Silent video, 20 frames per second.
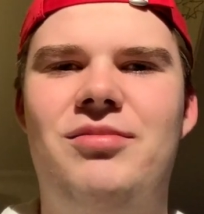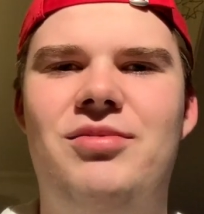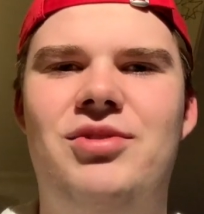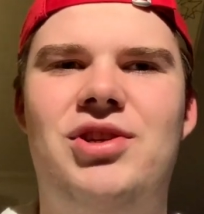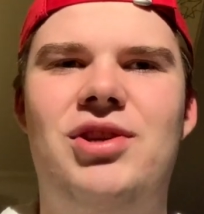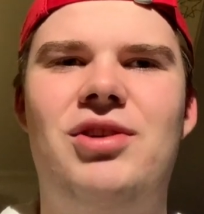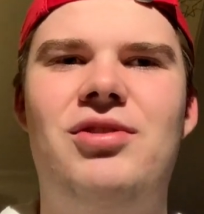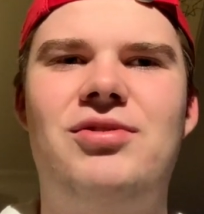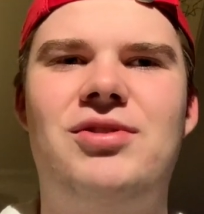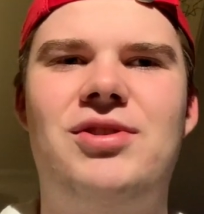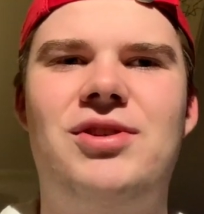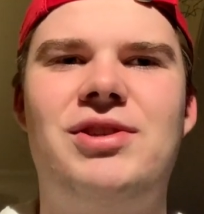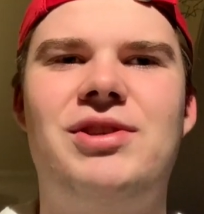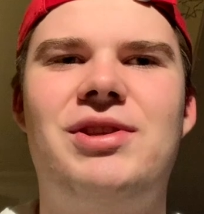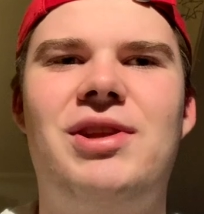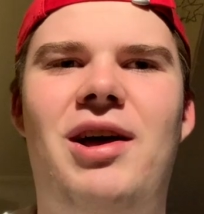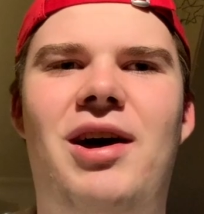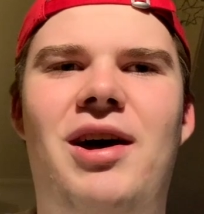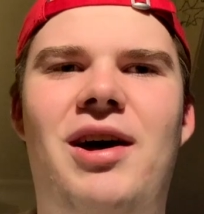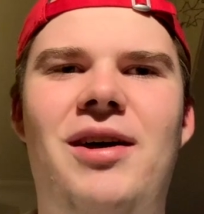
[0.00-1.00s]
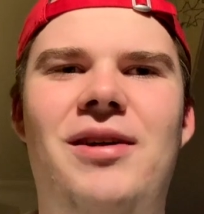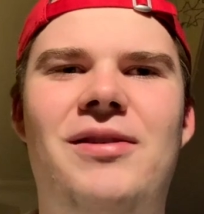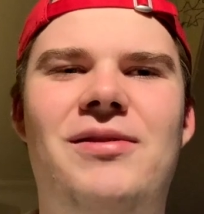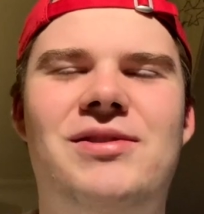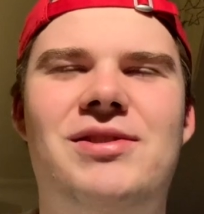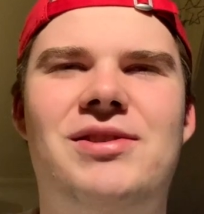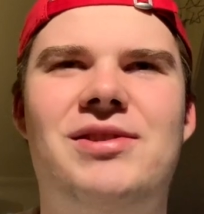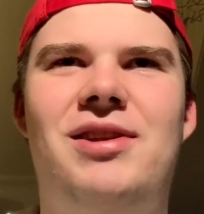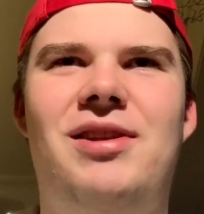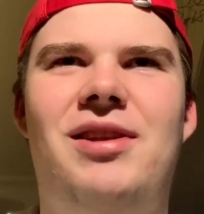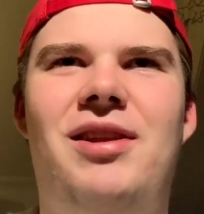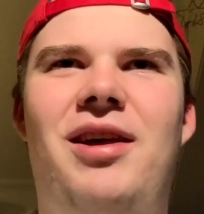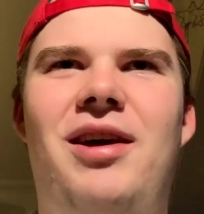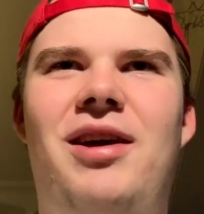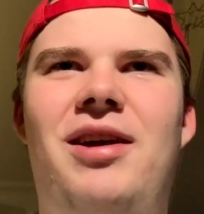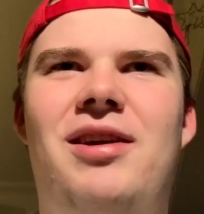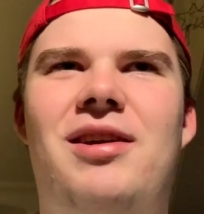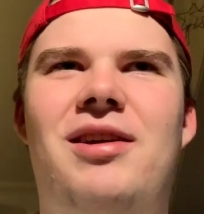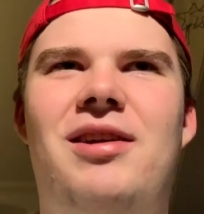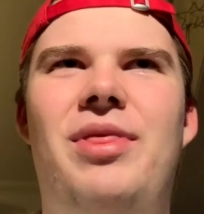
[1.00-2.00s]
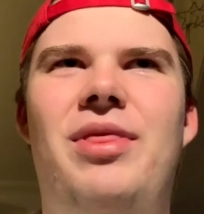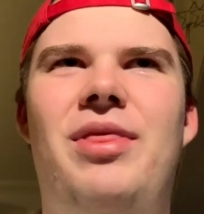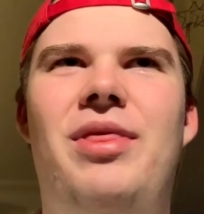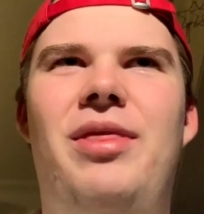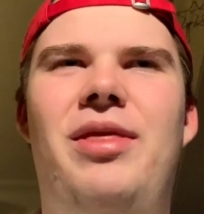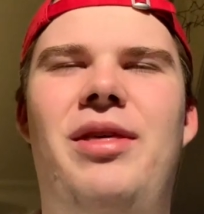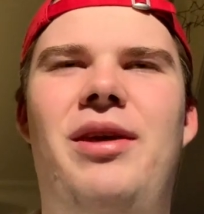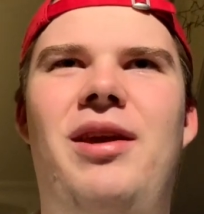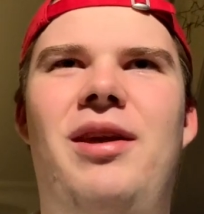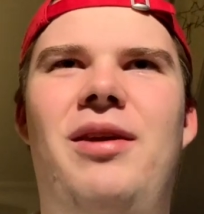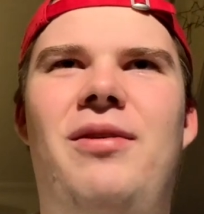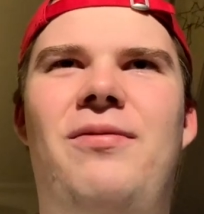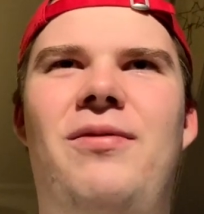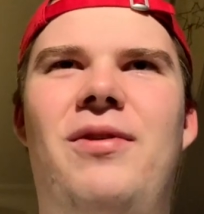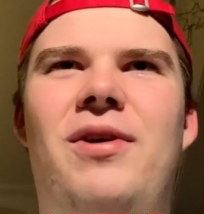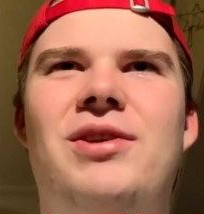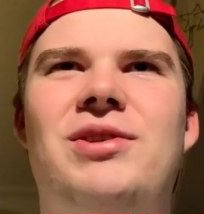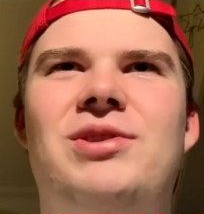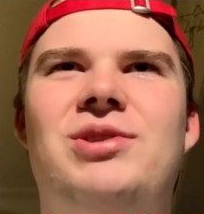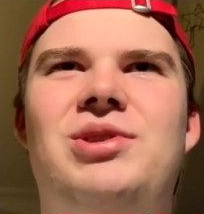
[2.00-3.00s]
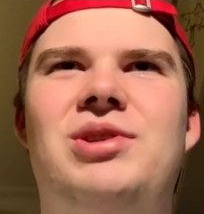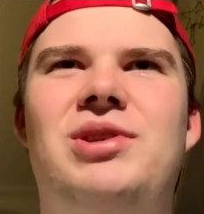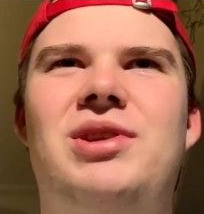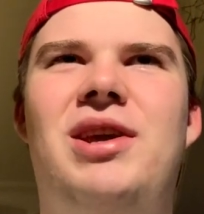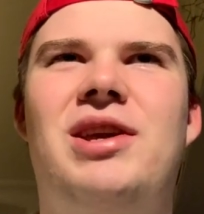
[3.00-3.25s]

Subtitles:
children's lives, and like the first